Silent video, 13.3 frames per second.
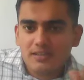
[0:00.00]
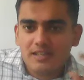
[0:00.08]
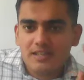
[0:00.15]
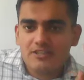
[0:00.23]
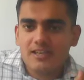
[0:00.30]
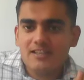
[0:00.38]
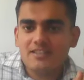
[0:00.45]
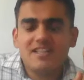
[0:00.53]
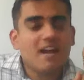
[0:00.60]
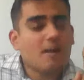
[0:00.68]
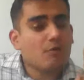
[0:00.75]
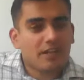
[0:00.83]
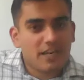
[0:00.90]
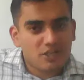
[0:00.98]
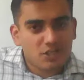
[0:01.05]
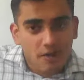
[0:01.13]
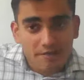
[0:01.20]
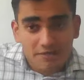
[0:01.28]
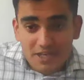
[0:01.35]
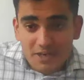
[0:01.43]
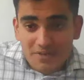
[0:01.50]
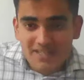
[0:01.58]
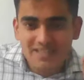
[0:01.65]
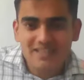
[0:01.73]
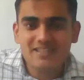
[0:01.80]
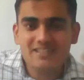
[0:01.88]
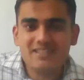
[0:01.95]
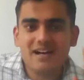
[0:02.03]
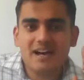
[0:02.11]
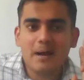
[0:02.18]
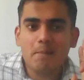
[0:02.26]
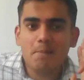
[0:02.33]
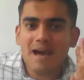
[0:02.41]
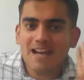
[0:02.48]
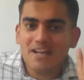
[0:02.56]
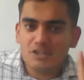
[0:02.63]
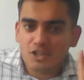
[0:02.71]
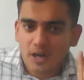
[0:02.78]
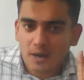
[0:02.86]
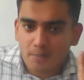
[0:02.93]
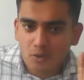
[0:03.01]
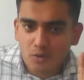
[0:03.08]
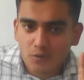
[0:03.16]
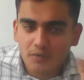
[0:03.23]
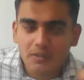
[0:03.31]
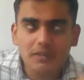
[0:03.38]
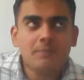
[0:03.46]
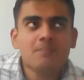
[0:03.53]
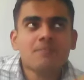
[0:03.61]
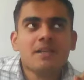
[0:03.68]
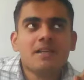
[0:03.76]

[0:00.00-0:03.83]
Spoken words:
such as segregation of duties, manager approval,